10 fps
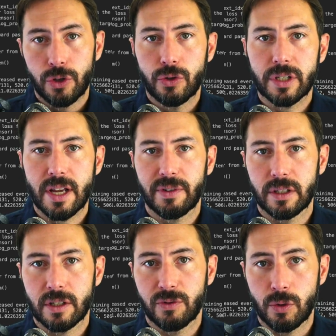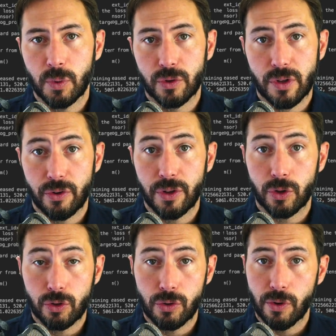you just have a list of tuples that are
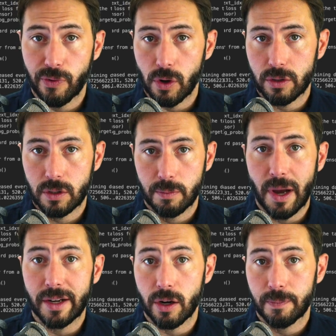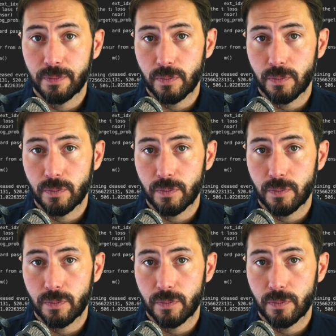either true or false, binary.